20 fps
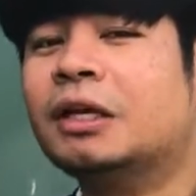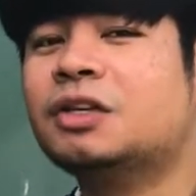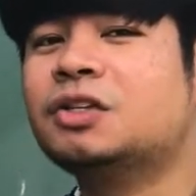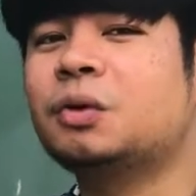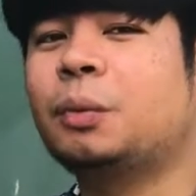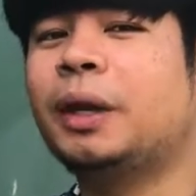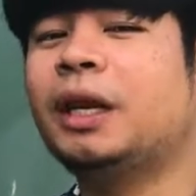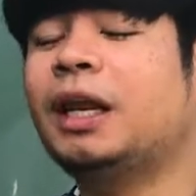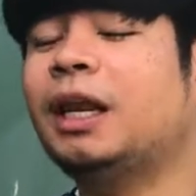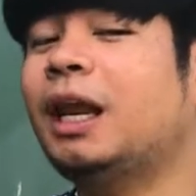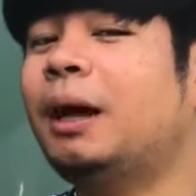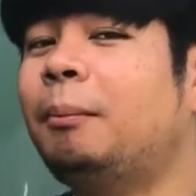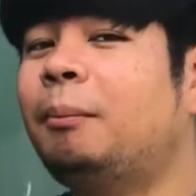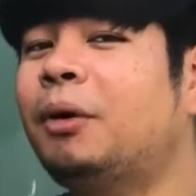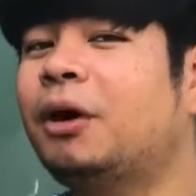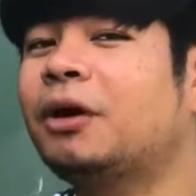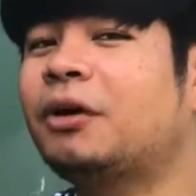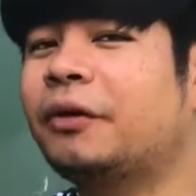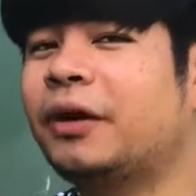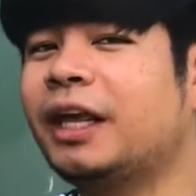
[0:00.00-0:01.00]
So when a
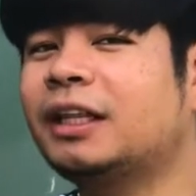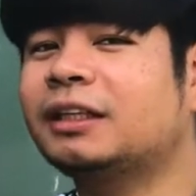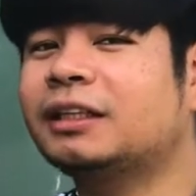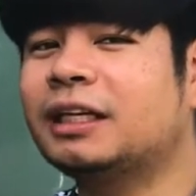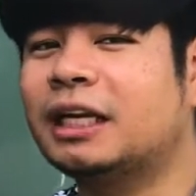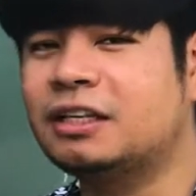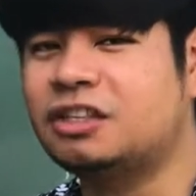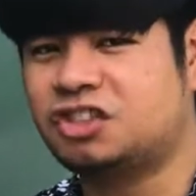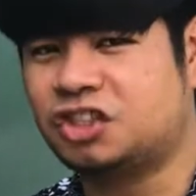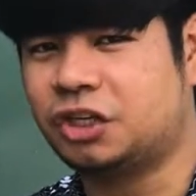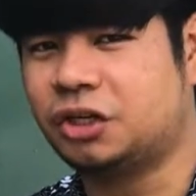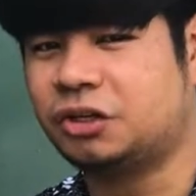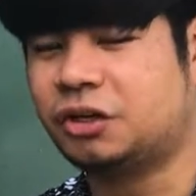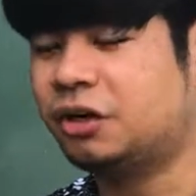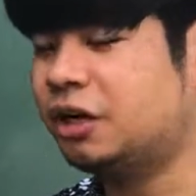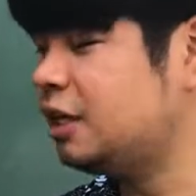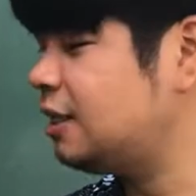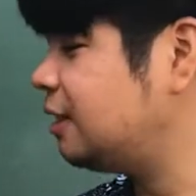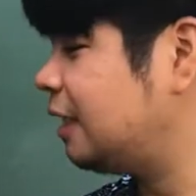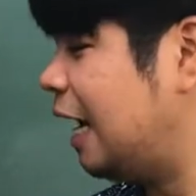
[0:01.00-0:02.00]
number greater than
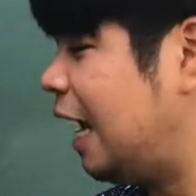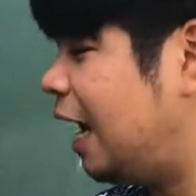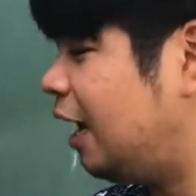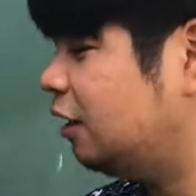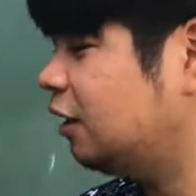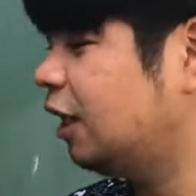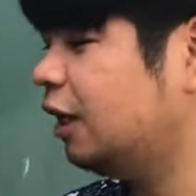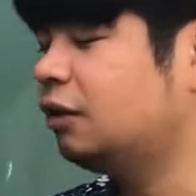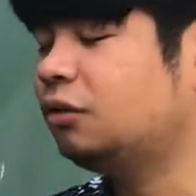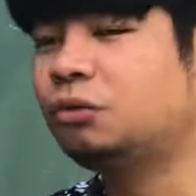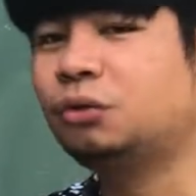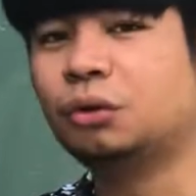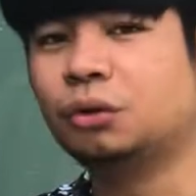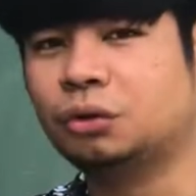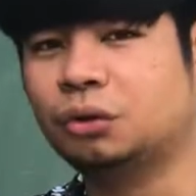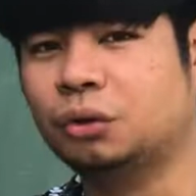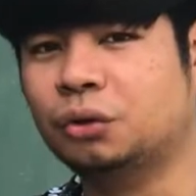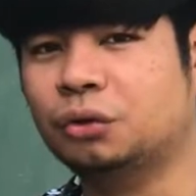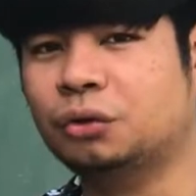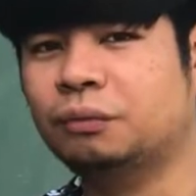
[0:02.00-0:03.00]
0 is added to
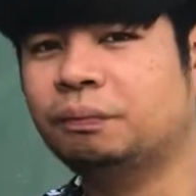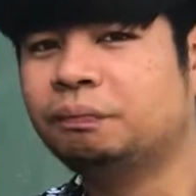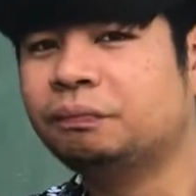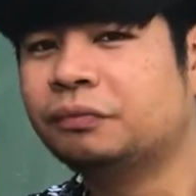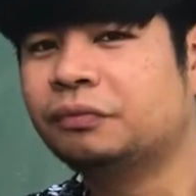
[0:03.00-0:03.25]
2,